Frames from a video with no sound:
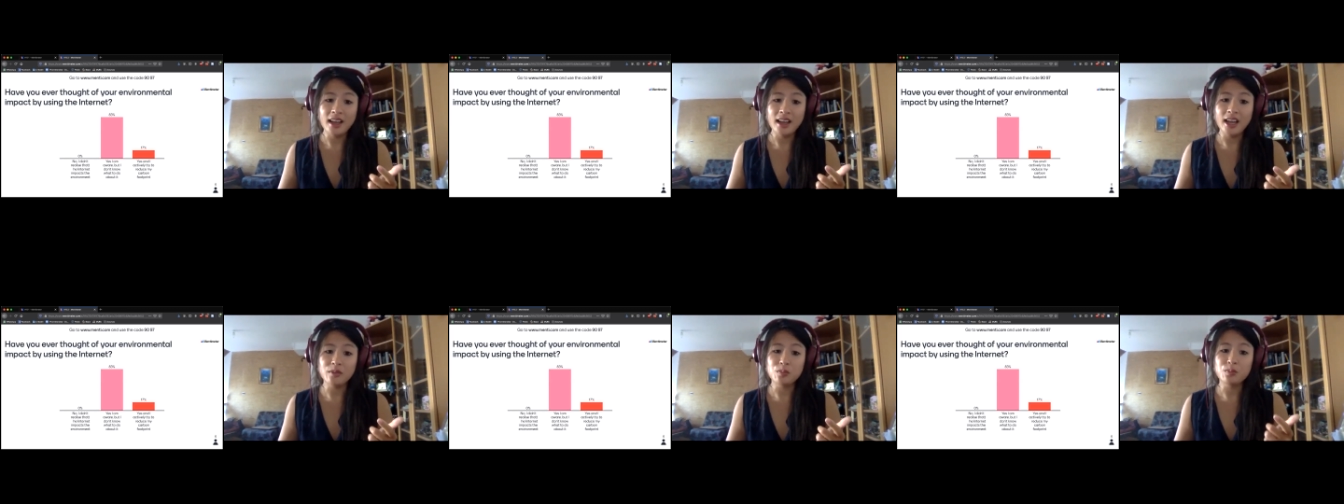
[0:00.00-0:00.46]

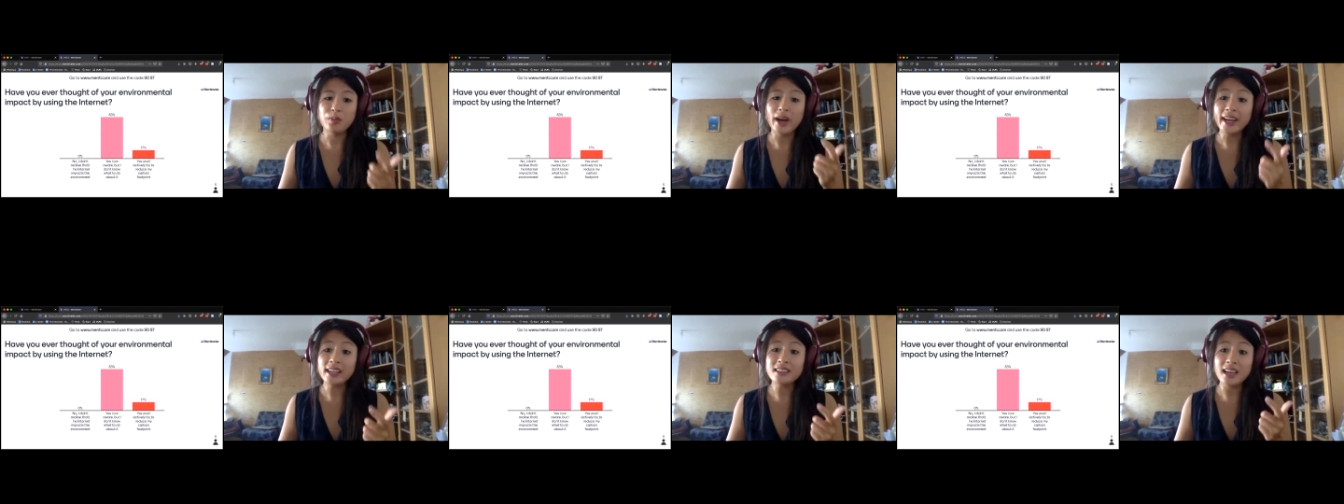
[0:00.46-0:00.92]
And
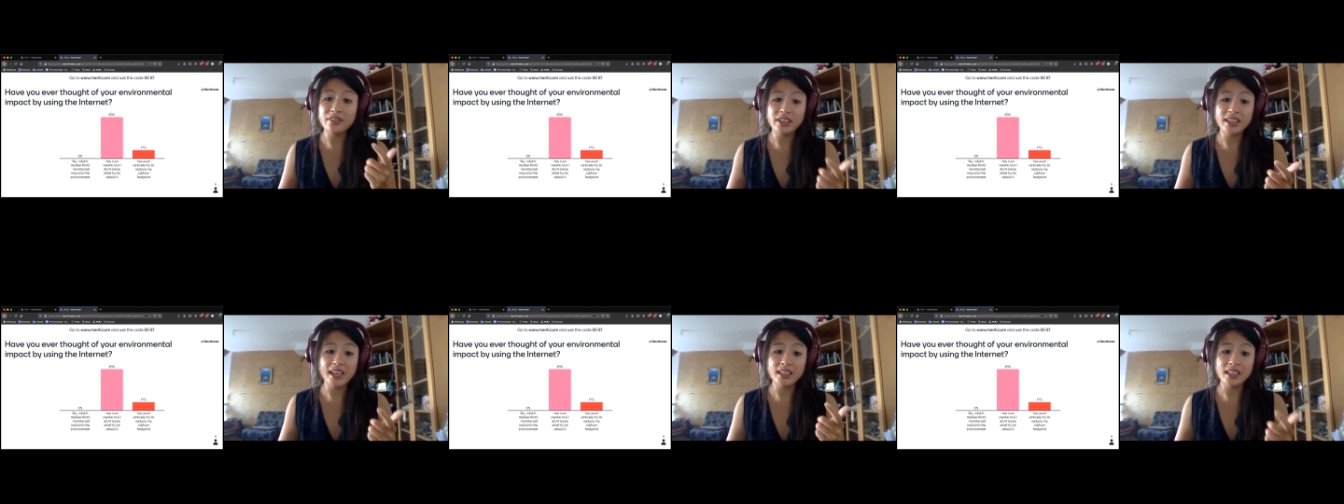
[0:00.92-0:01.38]
by
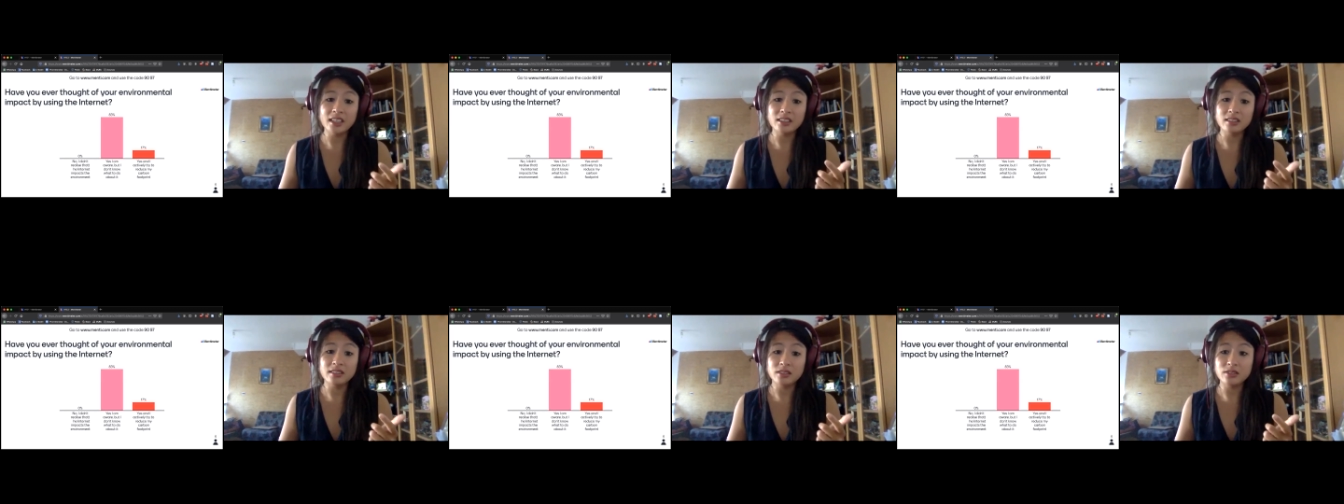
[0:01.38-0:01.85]

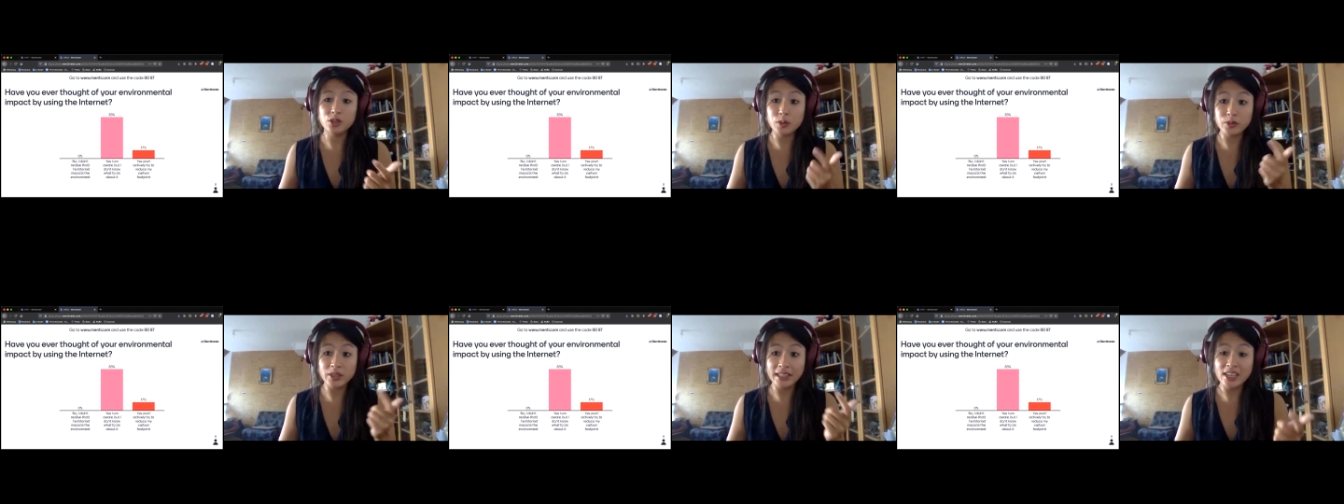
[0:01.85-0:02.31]
navigating your
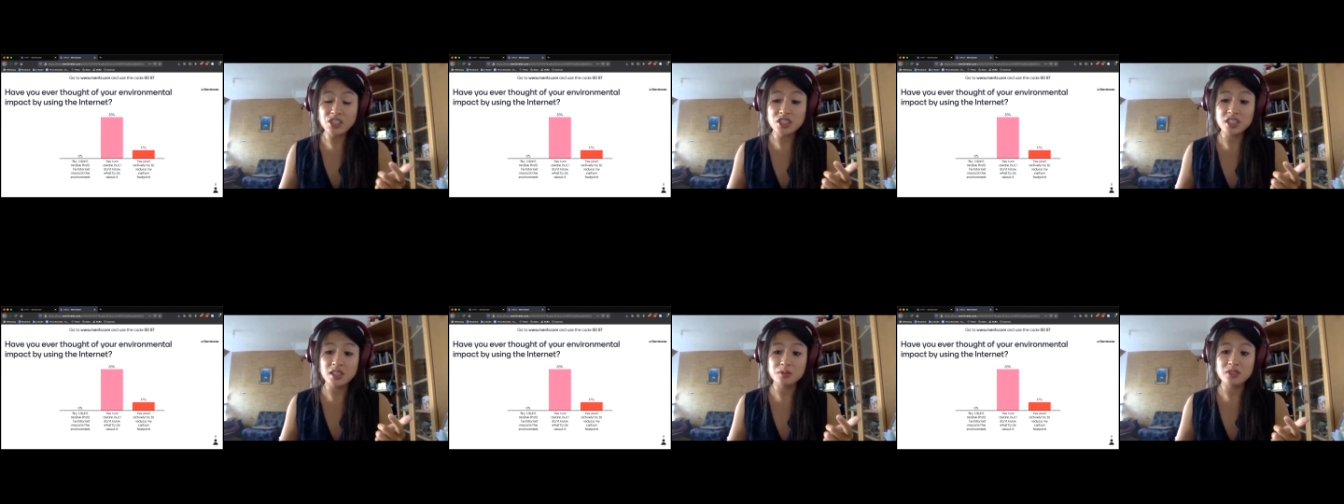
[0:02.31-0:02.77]

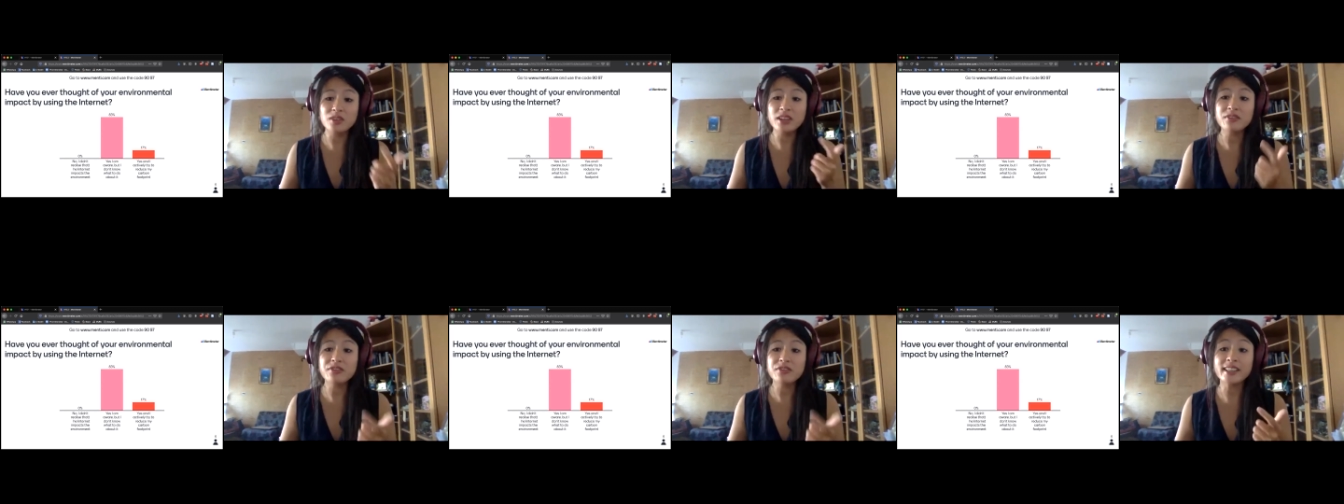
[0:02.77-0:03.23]
relationships, you
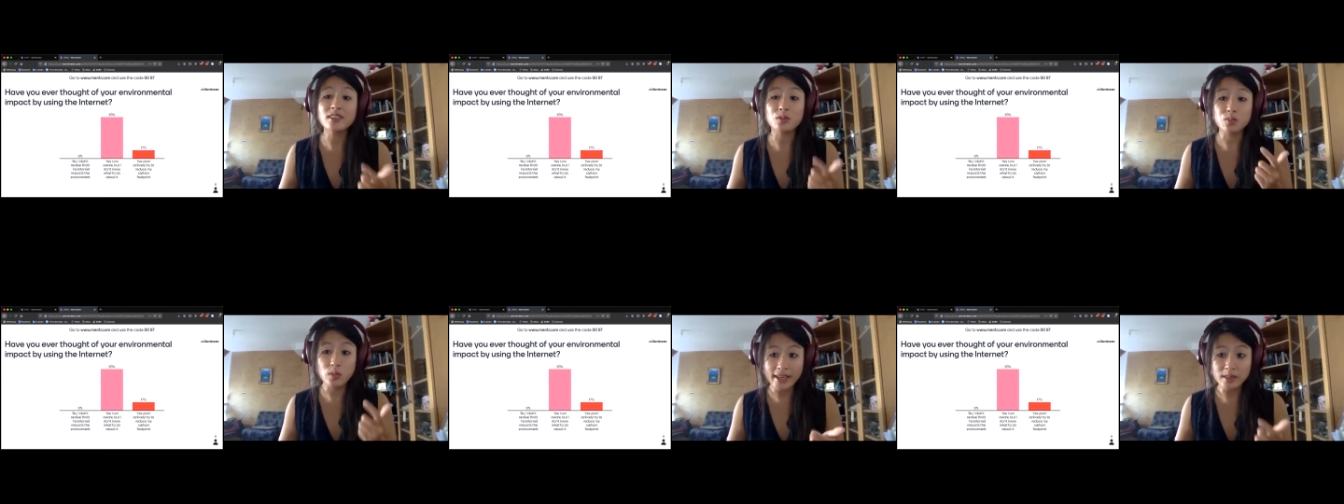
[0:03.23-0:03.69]
can find the
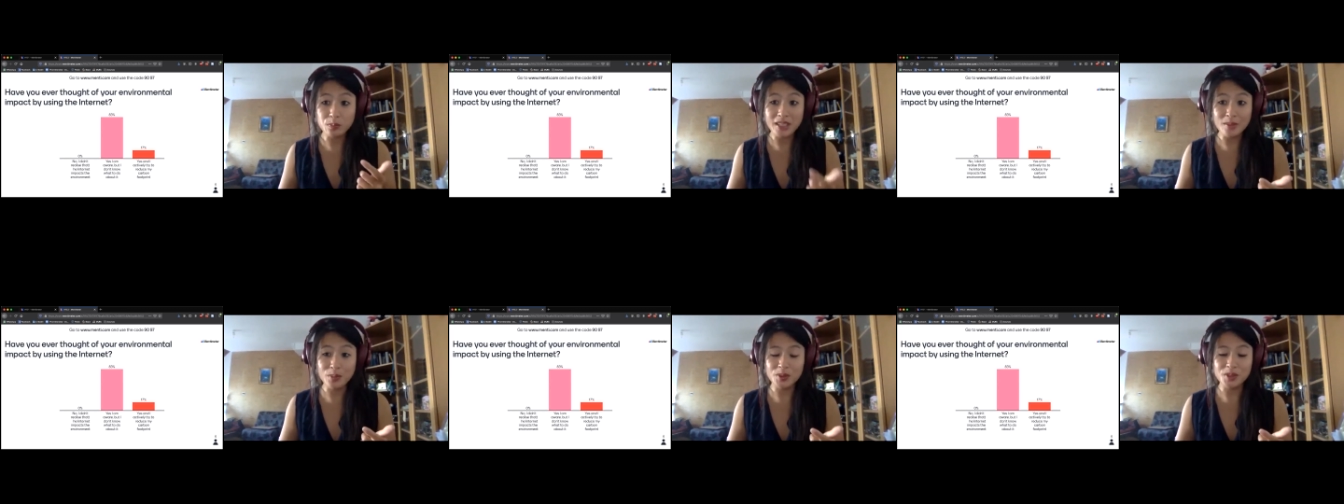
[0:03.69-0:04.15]
right
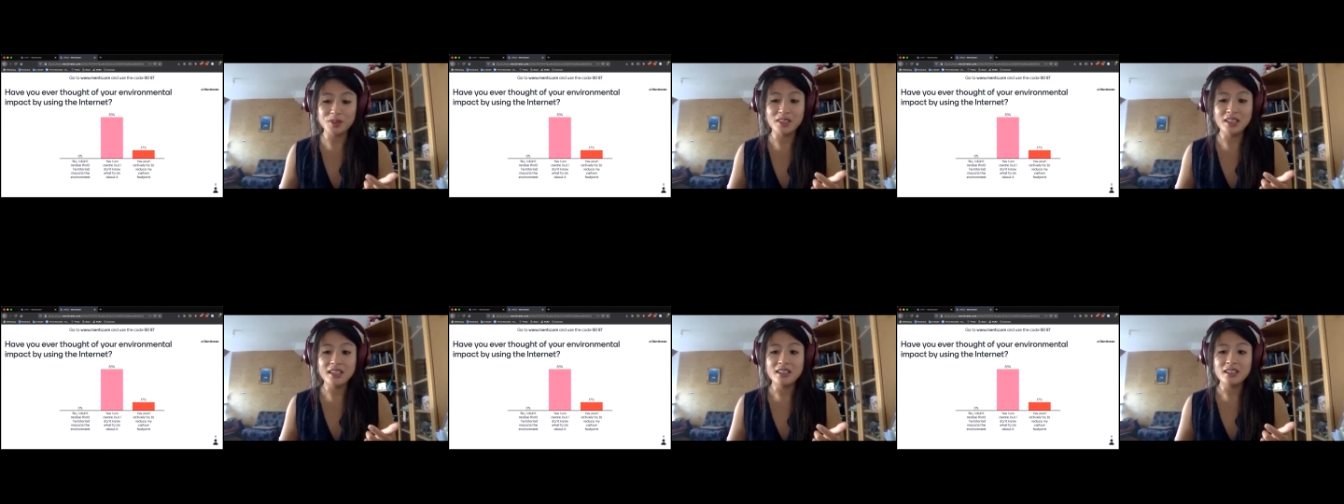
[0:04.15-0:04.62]
people
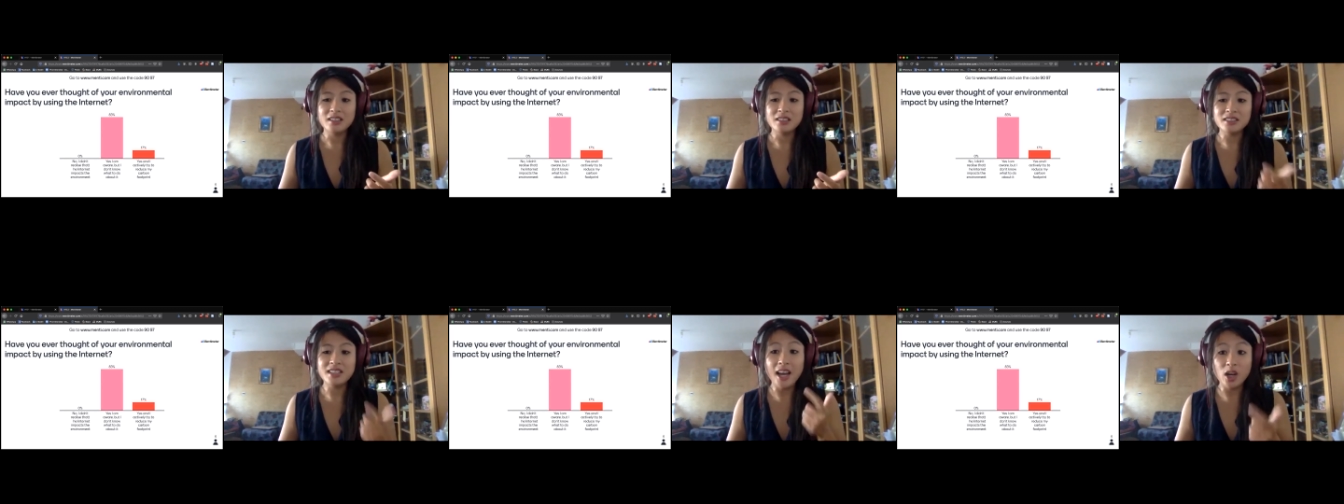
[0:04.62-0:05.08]

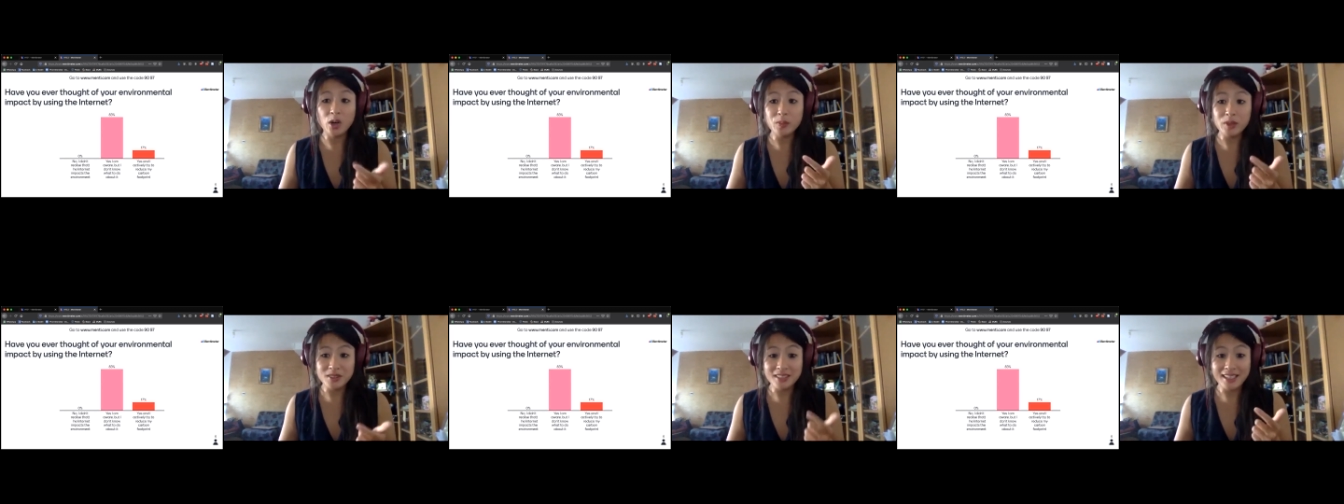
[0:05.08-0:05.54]
to
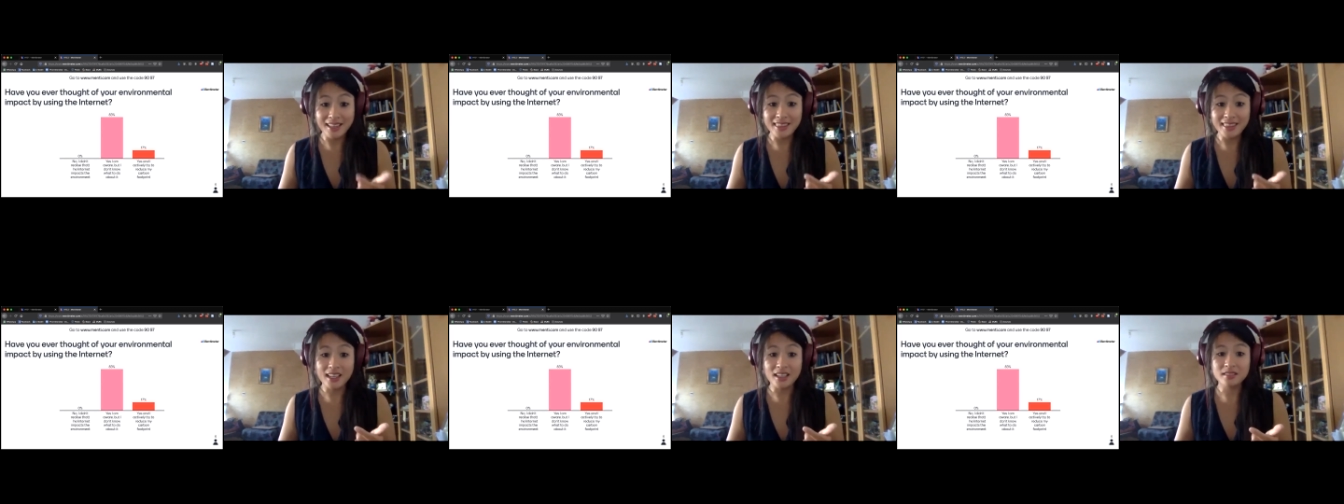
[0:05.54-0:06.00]
help you to
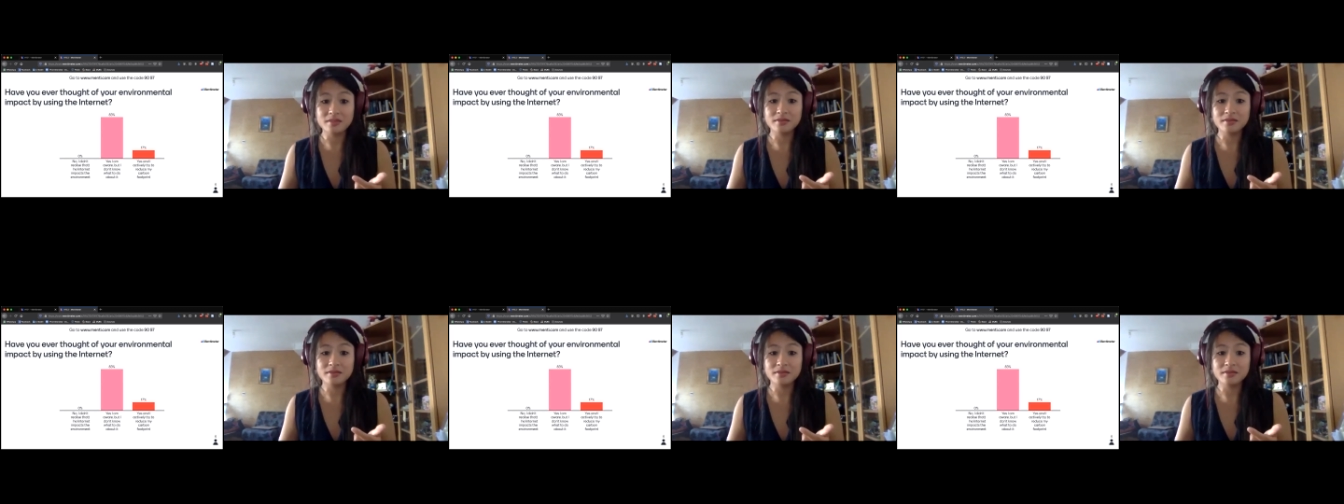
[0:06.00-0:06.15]
get there.